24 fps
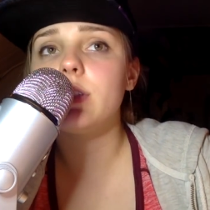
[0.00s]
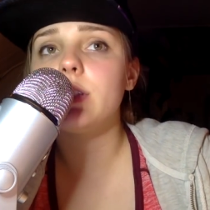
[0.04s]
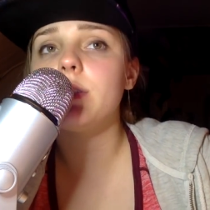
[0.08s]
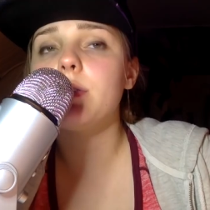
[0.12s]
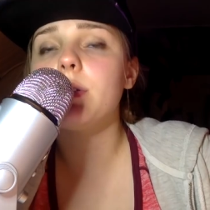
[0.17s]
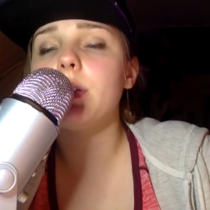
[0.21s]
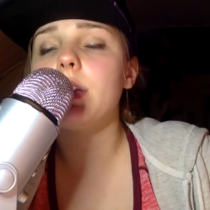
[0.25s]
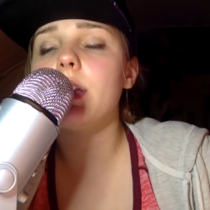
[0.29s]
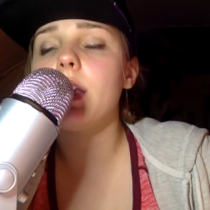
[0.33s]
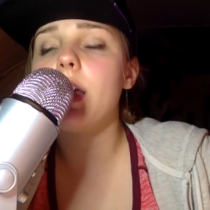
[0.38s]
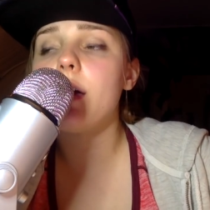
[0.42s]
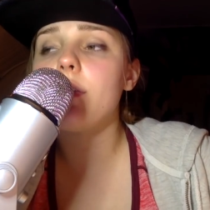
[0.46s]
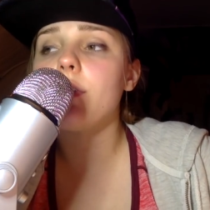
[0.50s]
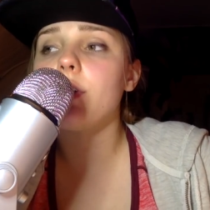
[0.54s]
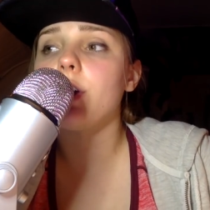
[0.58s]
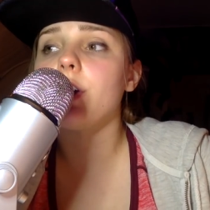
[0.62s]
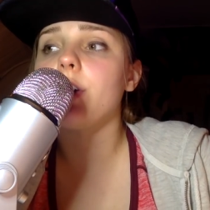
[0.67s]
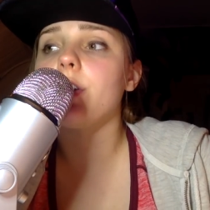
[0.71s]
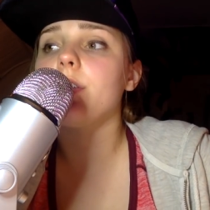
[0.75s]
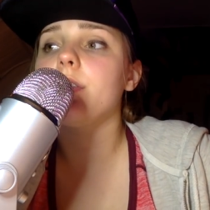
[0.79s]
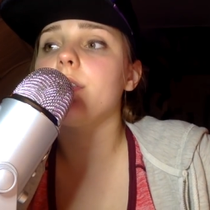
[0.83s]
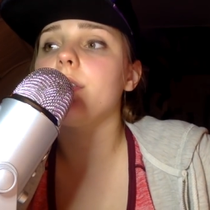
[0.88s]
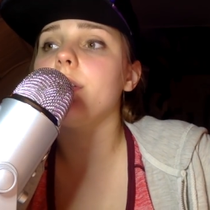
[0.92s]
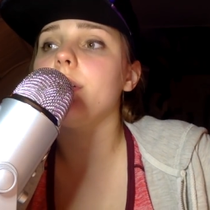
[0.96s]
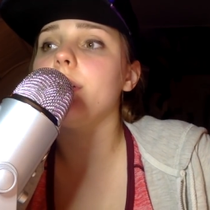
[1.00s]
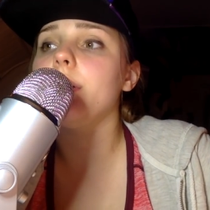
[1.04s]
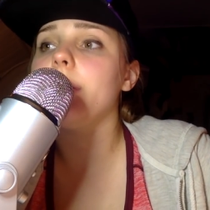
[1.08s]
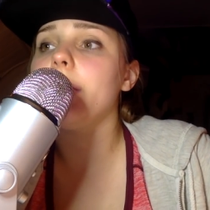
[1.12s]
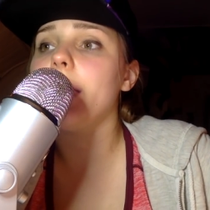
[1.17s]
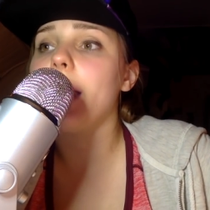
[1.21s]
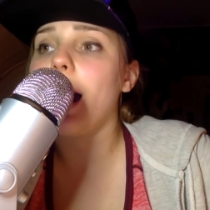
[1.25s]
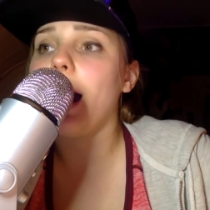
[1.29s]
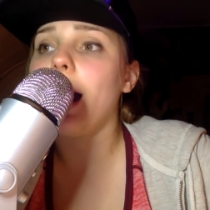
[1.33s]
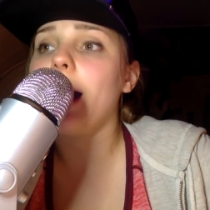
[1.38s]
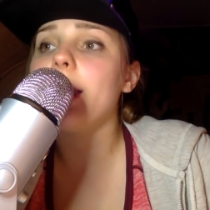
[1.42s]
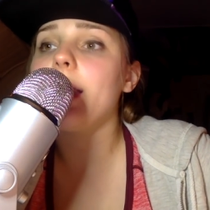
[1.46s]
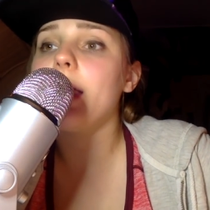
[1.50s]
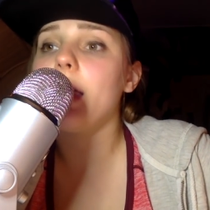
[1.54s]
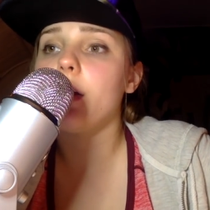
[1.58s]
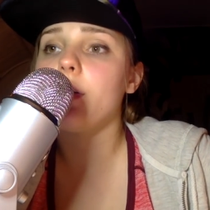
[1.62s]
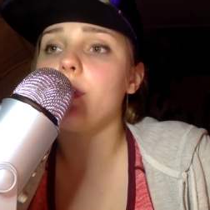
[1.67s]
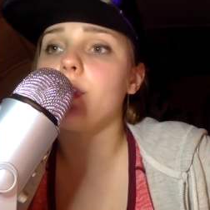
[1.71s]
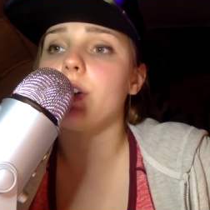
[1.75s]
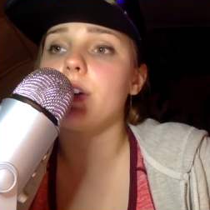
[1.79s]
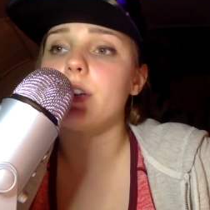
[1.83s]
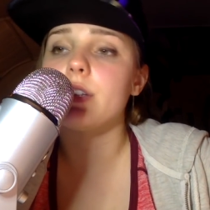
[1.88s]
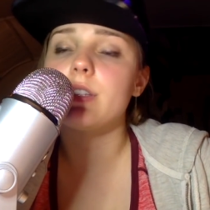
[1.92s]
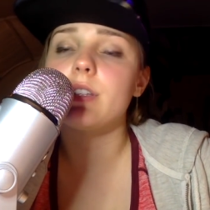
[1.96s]
You can never not have
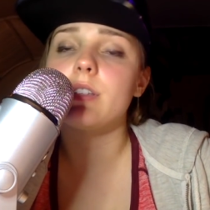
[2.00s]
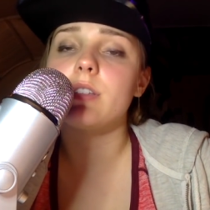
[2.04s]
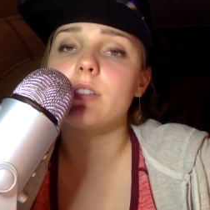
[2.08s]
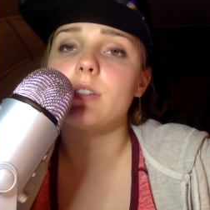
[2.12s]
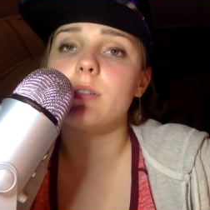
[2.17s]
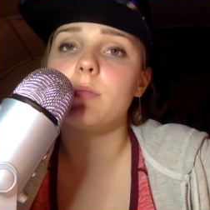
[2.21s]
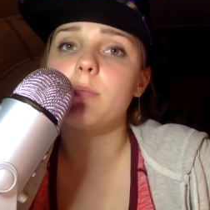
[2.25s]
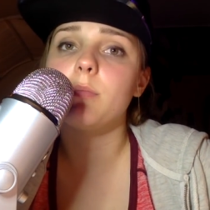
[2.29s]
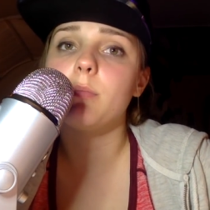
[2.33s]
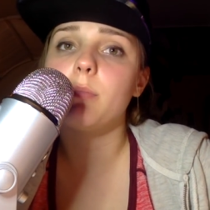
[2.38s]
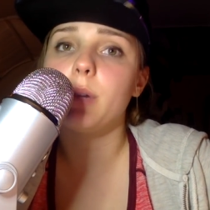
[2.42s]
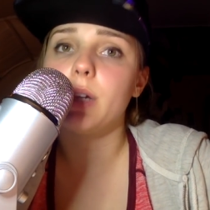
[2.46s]
racism,